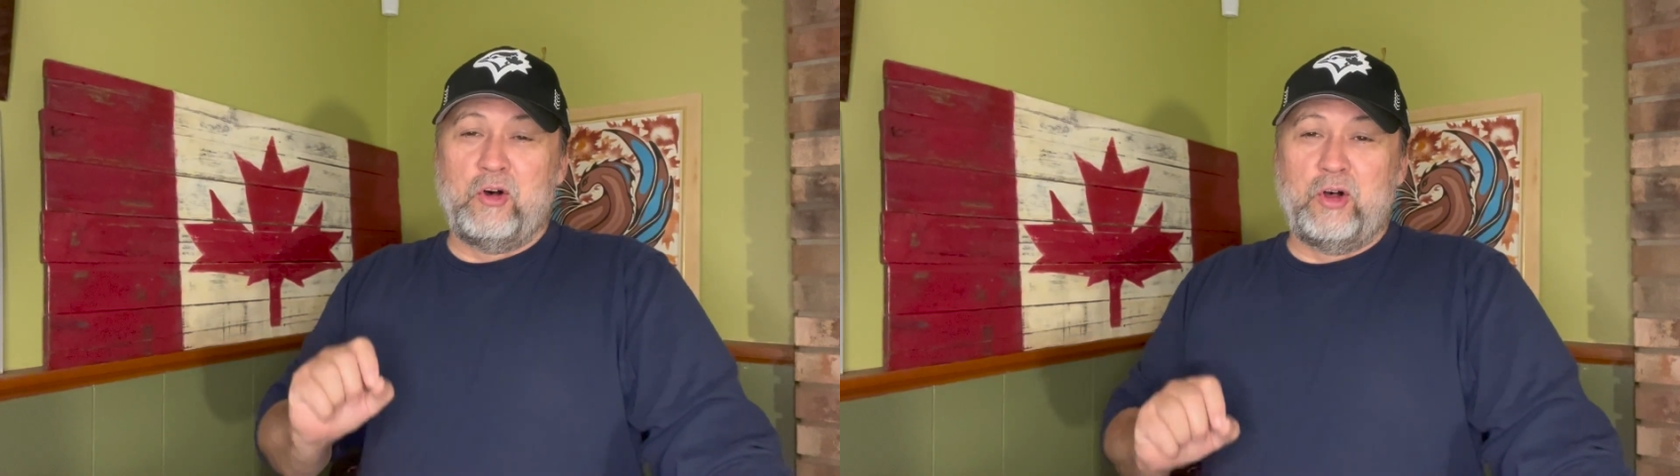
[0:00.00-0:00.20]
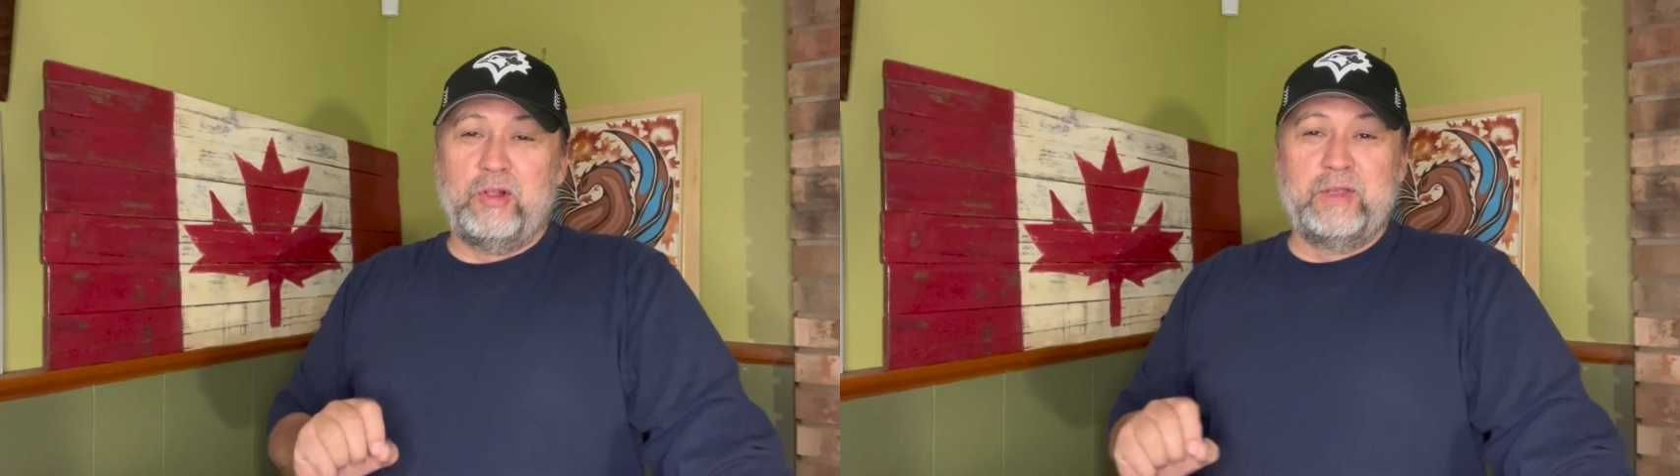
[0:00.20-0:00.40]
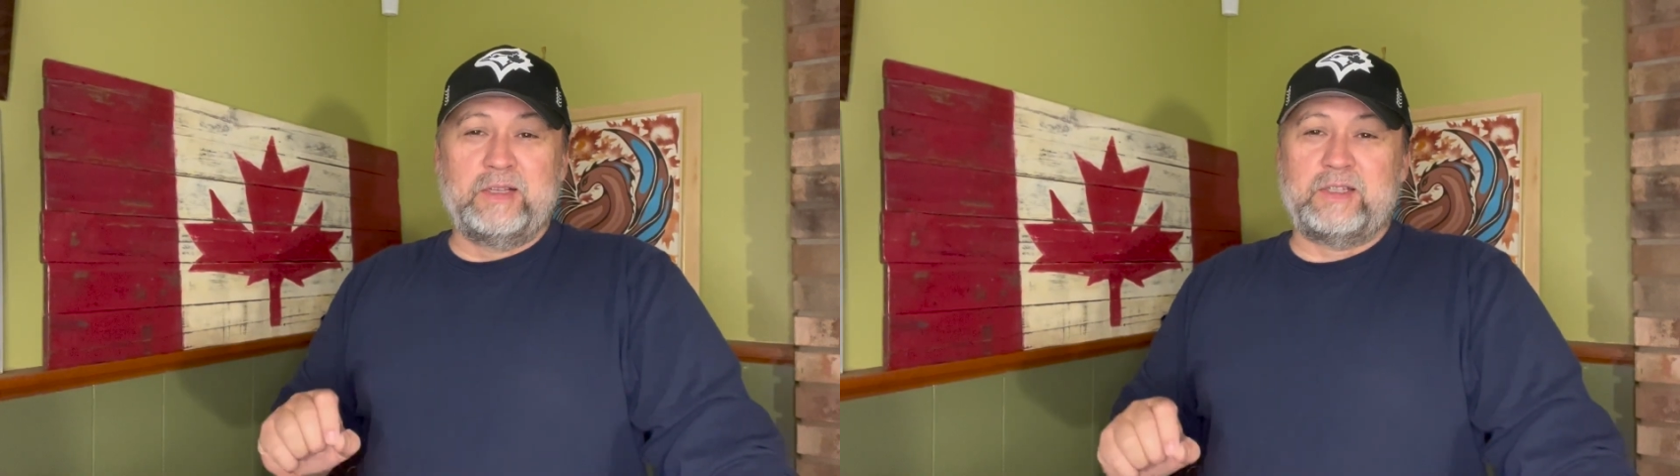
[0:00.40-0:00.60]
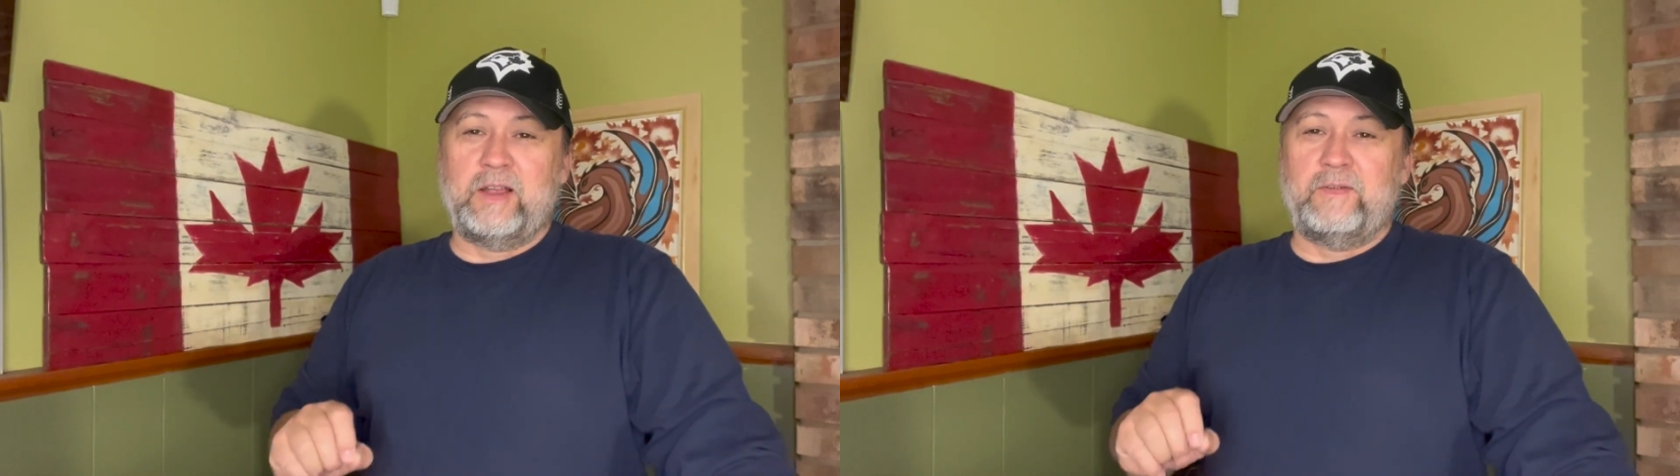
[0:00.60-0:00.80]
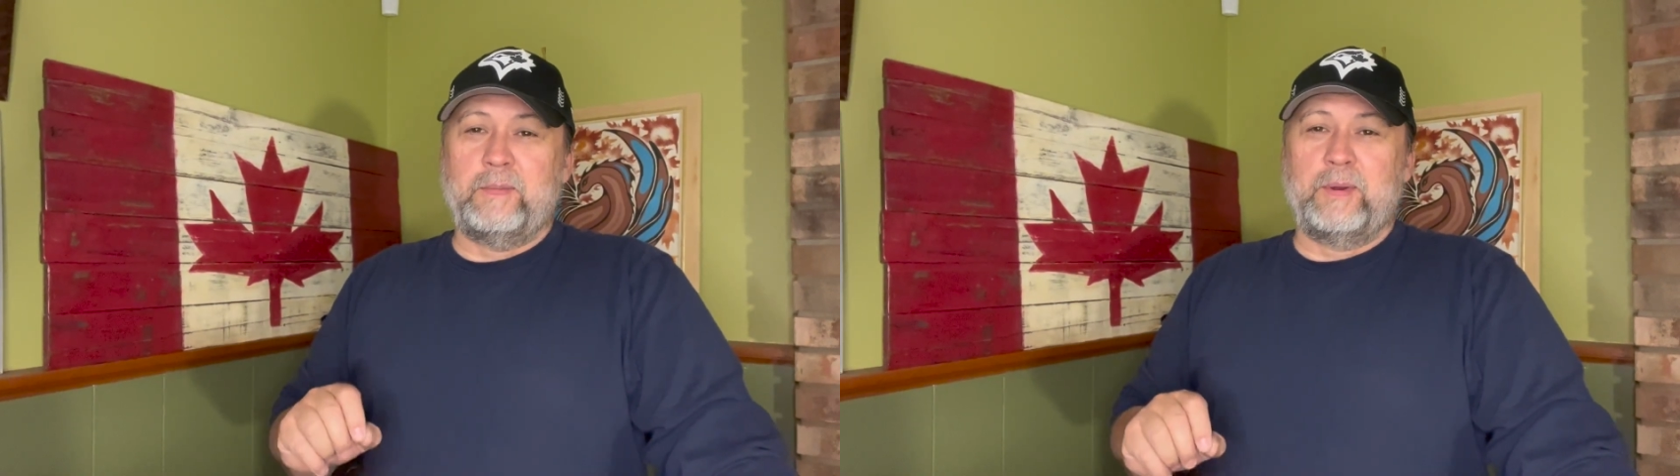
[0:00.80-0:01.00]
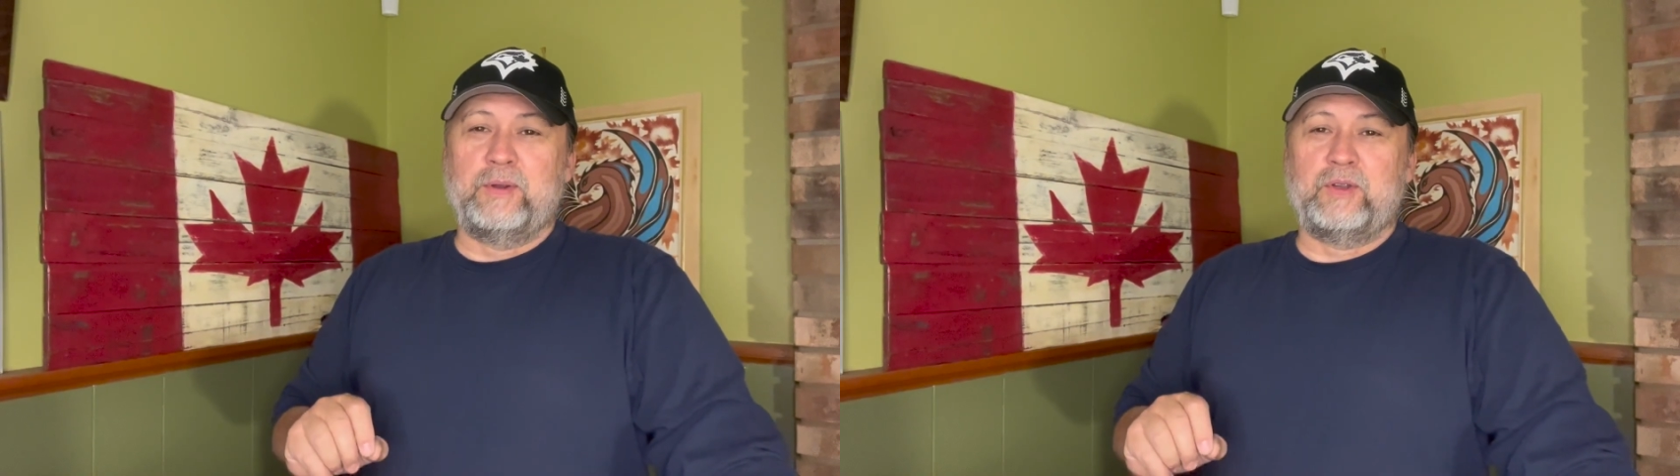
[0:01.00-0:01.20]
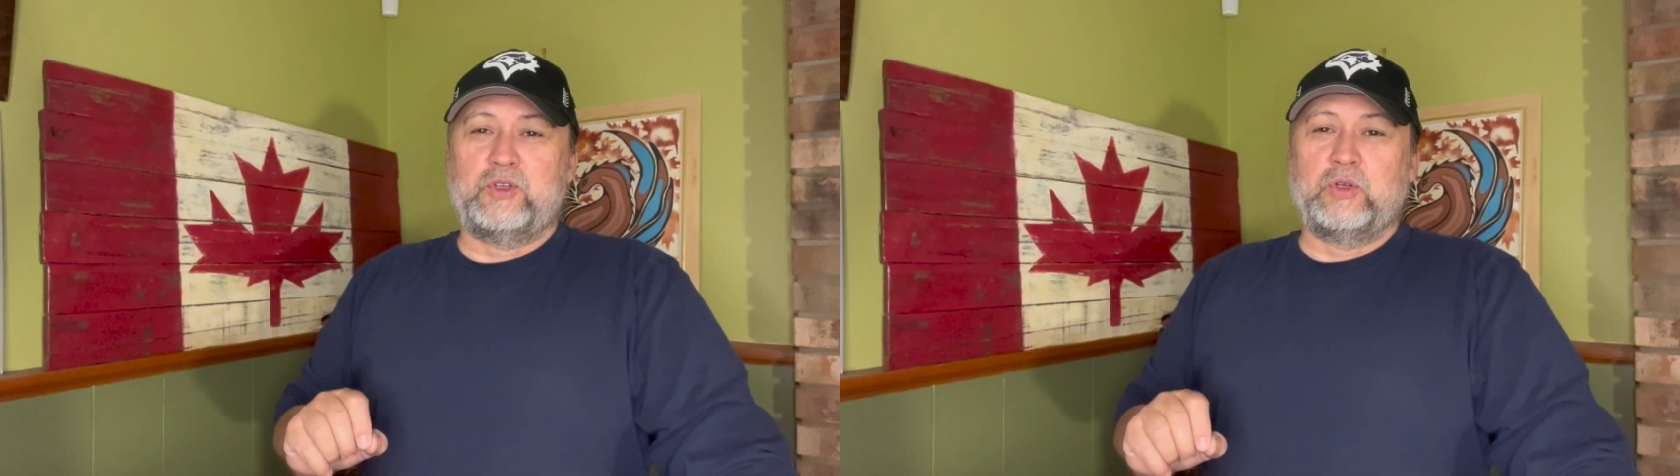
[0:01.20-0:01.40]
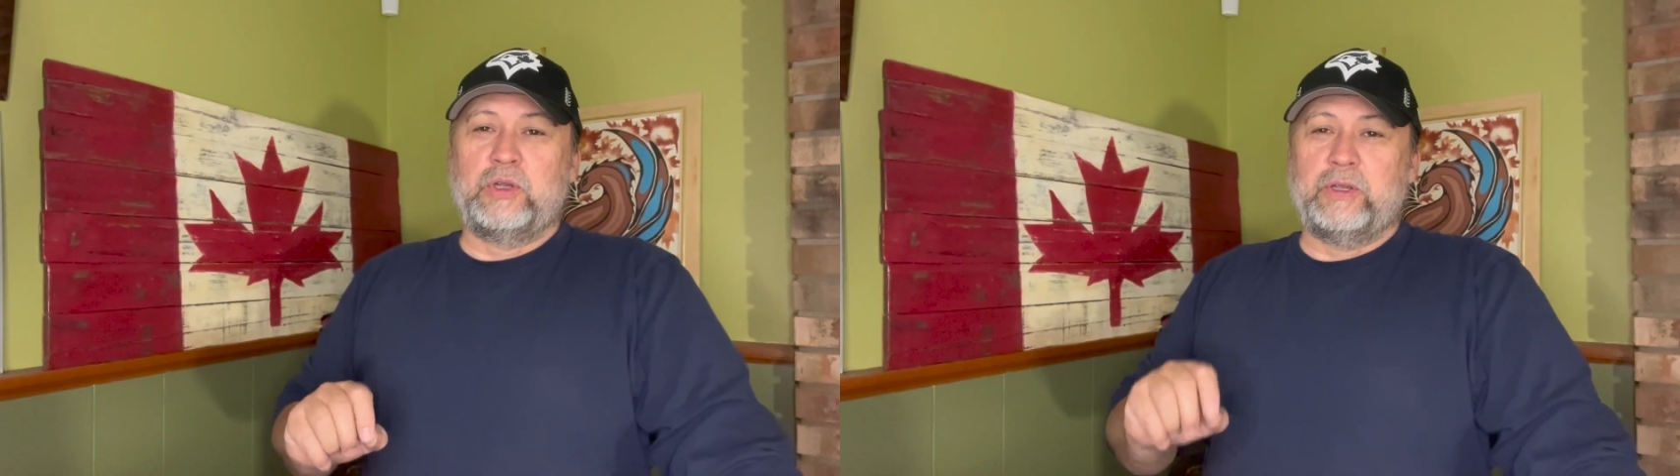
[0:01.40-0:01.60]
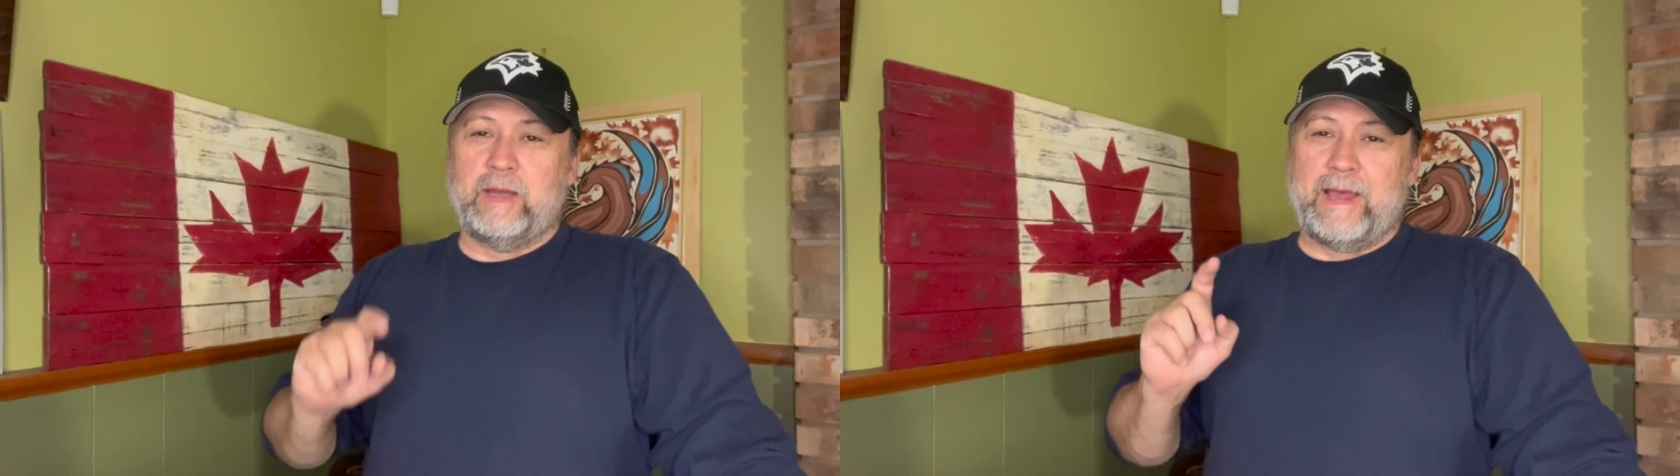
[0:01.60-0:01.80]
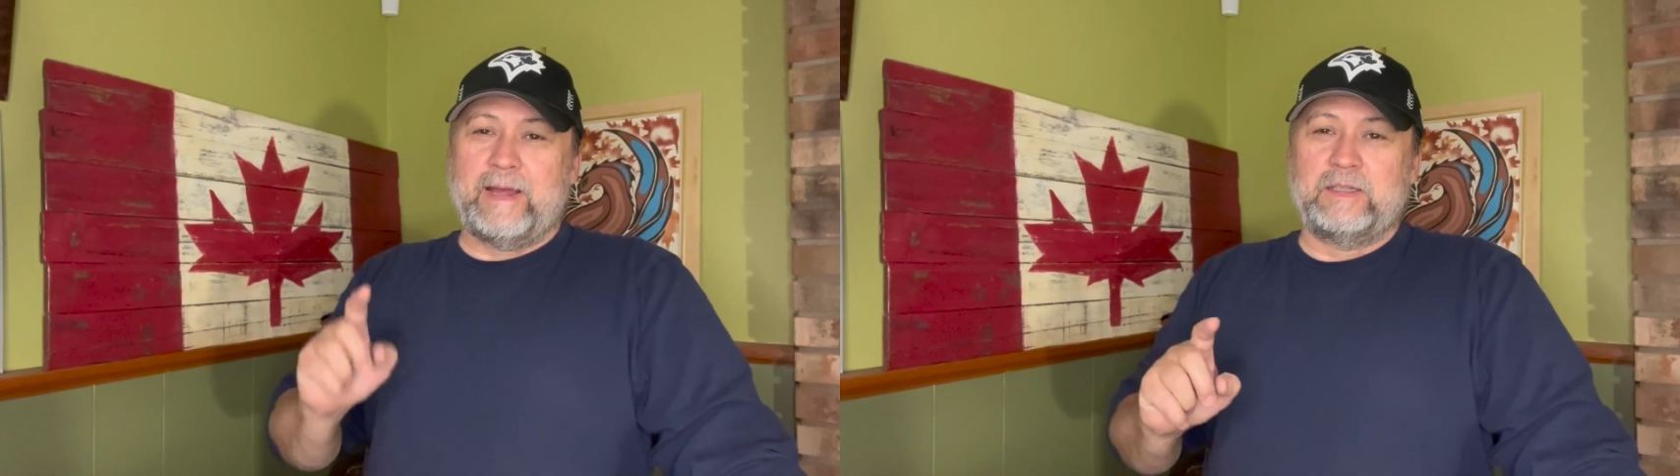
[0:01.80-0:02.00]
all this stuff I'm about to show
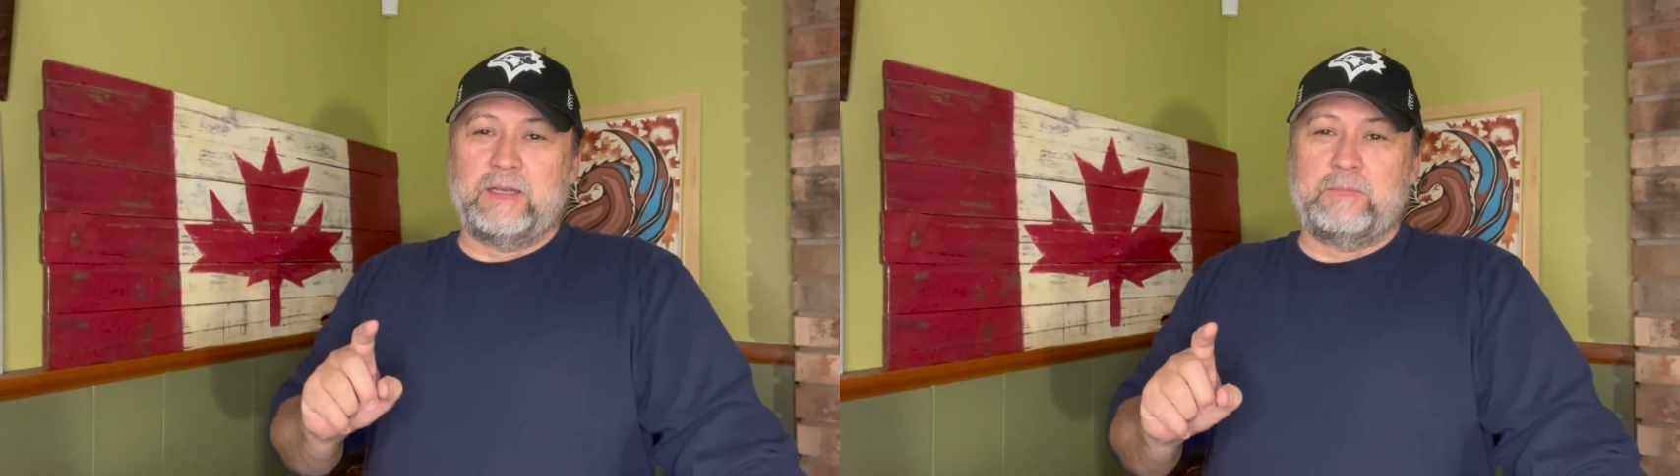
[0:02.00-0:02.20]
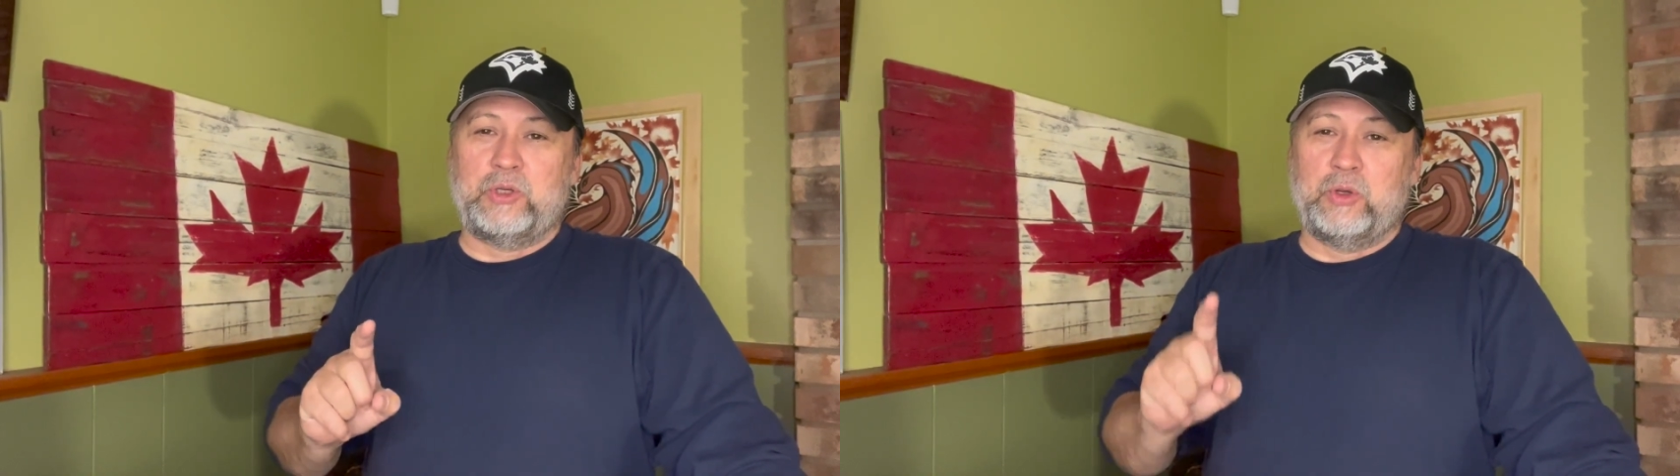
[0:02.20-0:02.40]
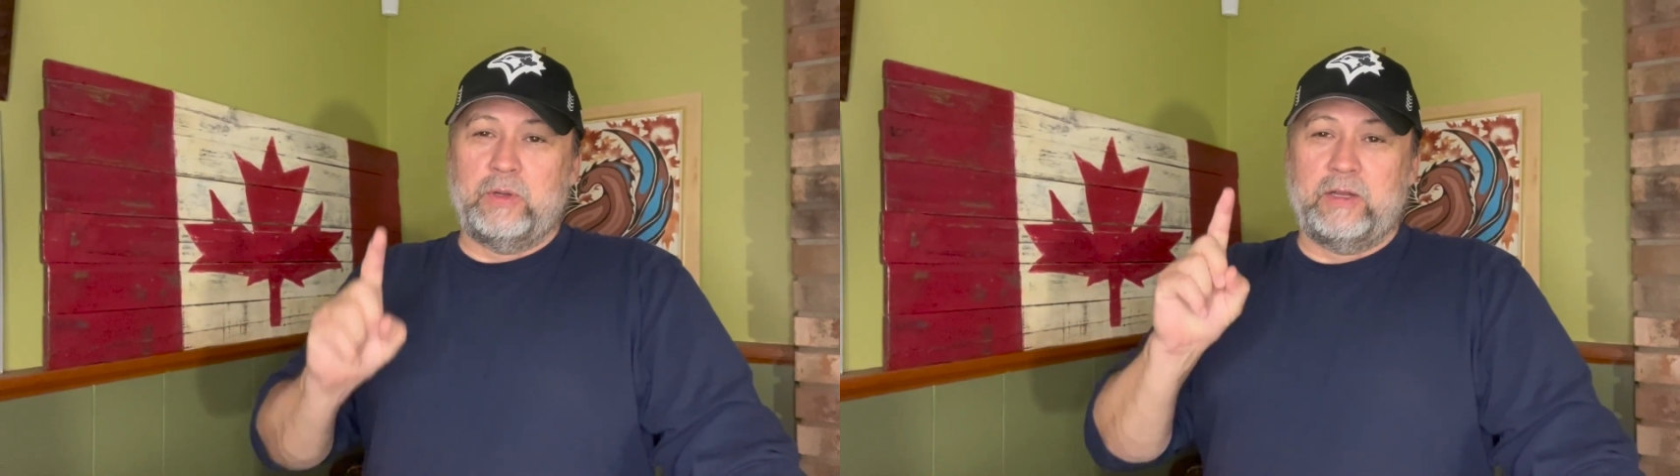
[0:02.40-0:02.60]
you adds up to.